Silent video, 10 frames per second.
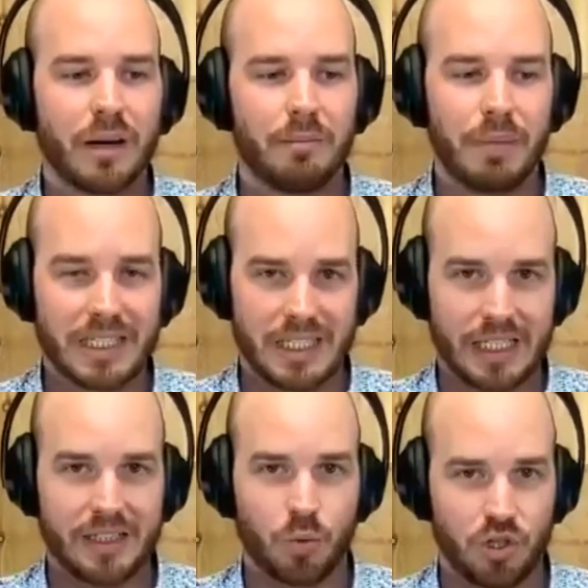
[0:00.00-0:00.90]
a
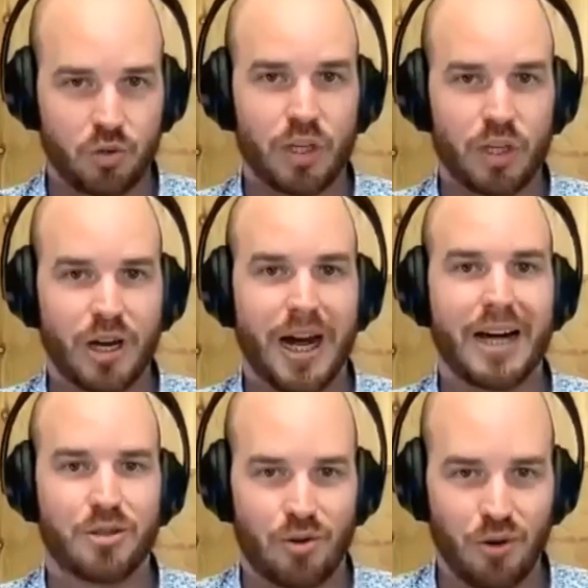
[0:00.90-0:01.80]
business, which is what you
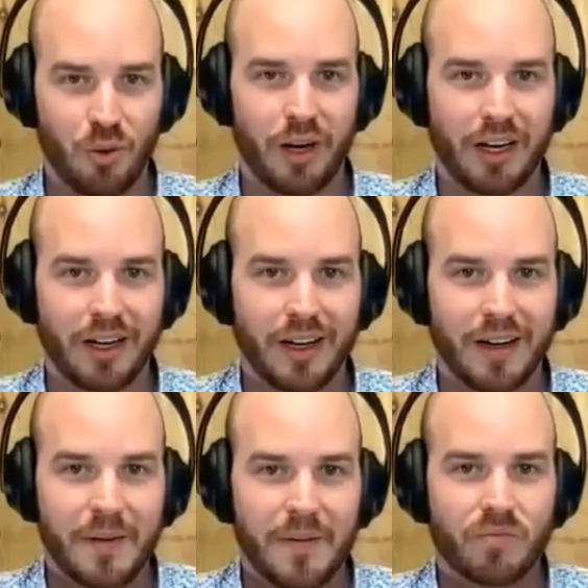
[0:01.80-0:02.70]
guys are doing,
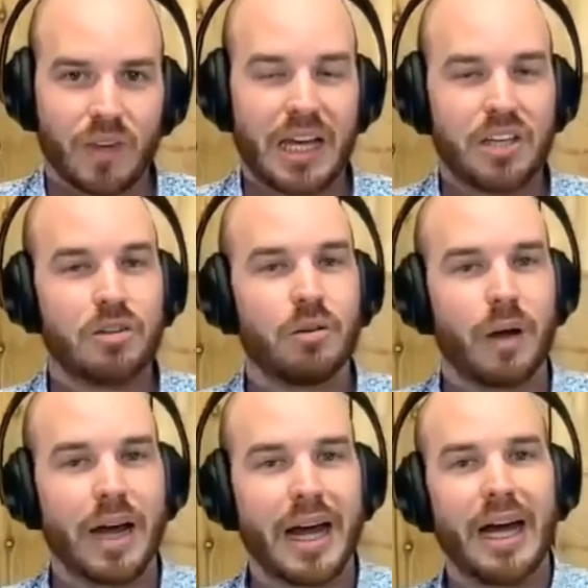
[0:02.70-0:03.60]
and you don't
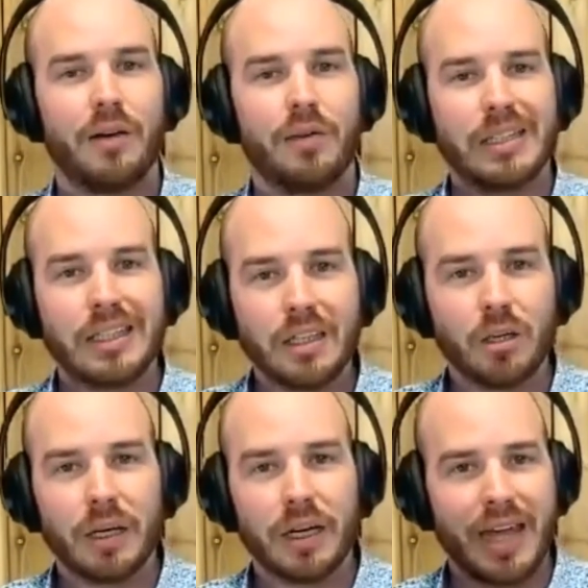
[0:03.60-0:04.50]
have a little
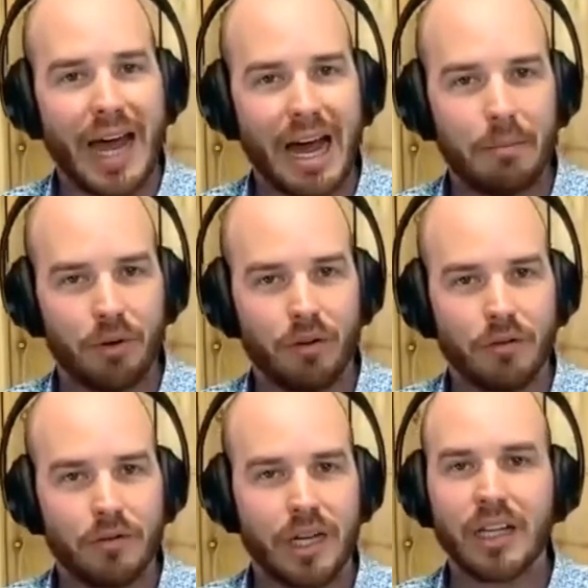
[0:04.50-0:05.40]
bit of capital,
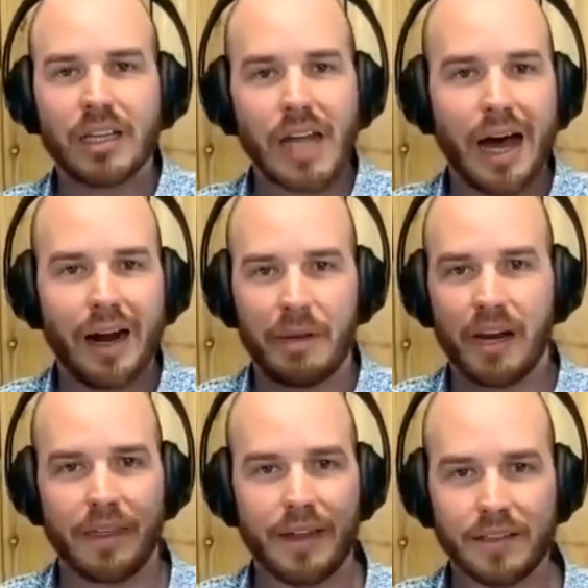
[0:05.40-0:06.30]
not a lot, I mean,
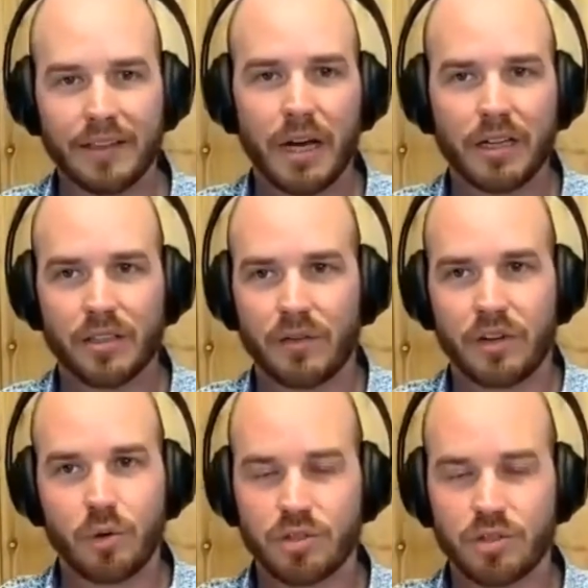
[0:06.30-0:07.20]
$1,000 over the
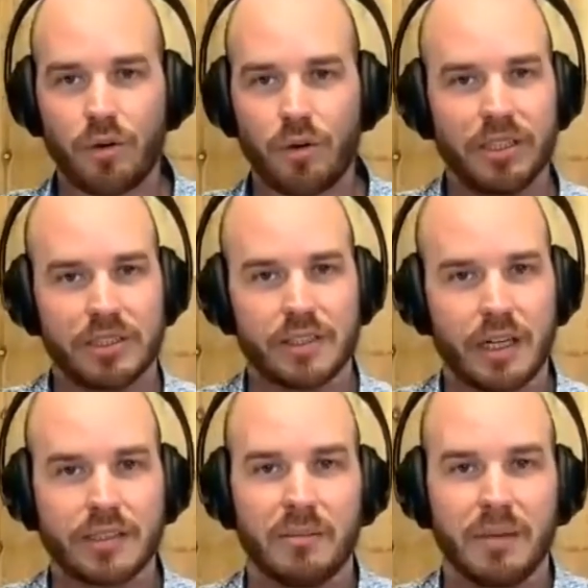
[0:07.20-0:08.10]
course of 3 months isn't a
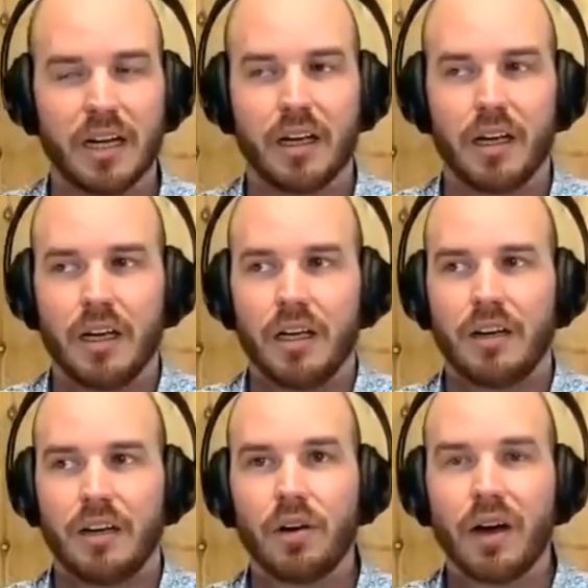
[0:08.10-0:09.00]
ton of money.
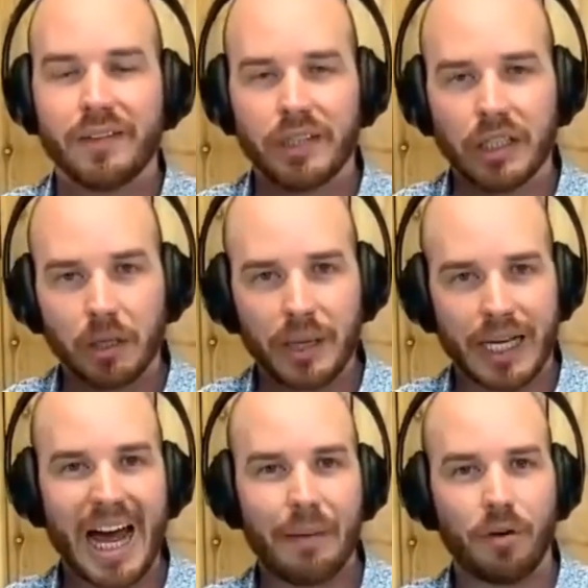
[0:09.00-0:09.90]
If you don't have a little bit of
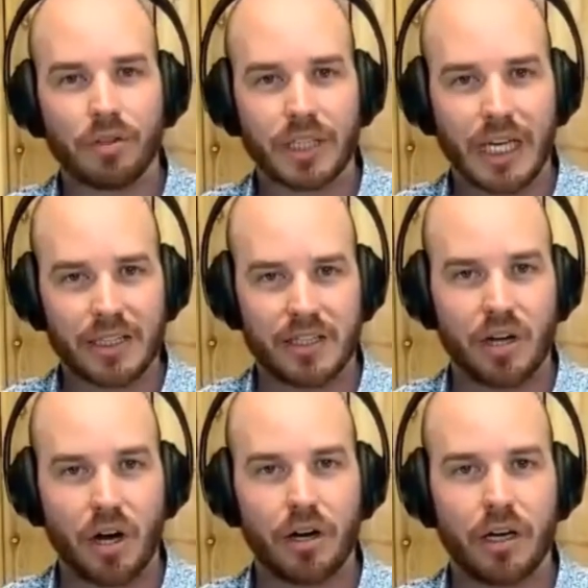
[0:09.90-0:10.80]
capital to get
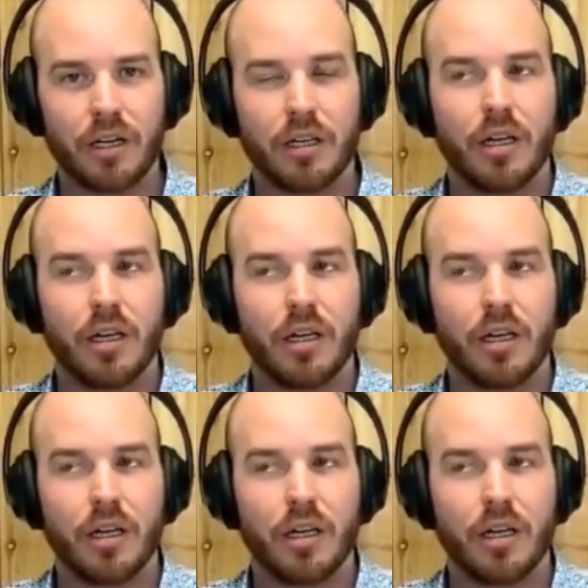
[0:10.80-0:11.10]
started,